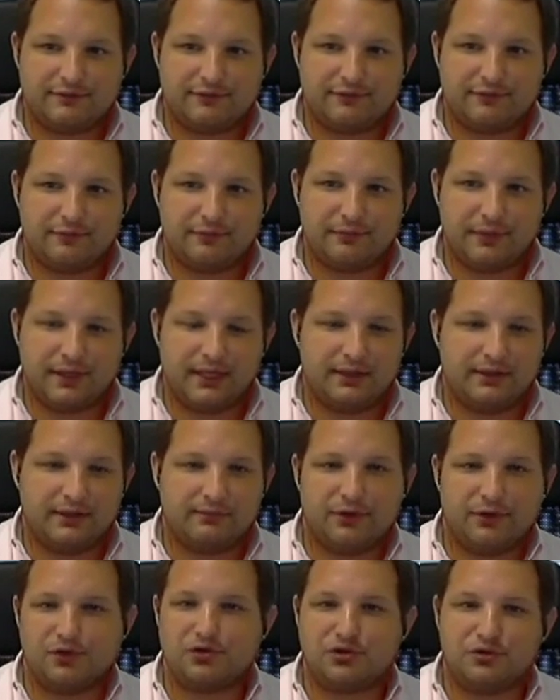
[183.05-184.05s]
for me, the
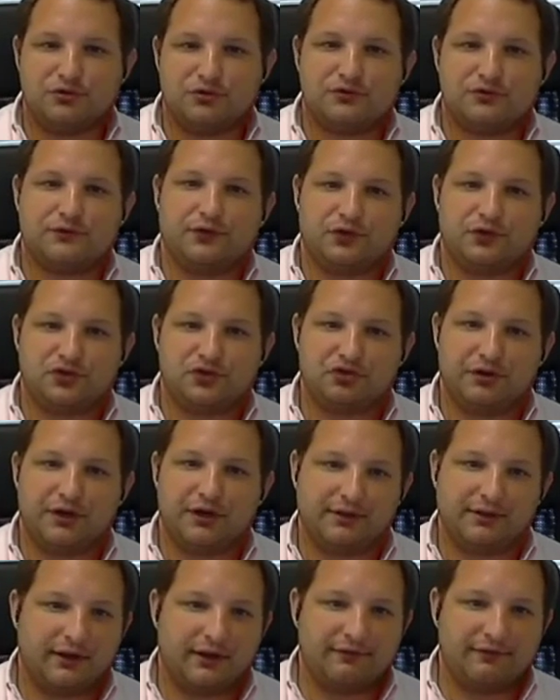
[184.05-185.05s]
most useful
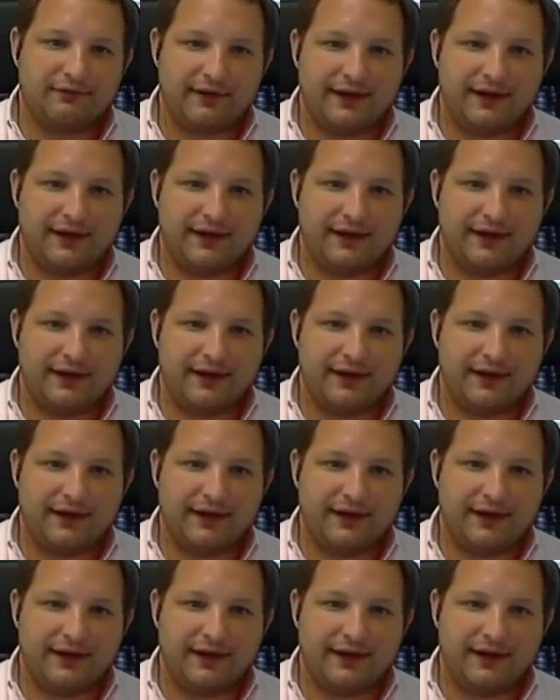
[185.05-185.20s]
trick that I've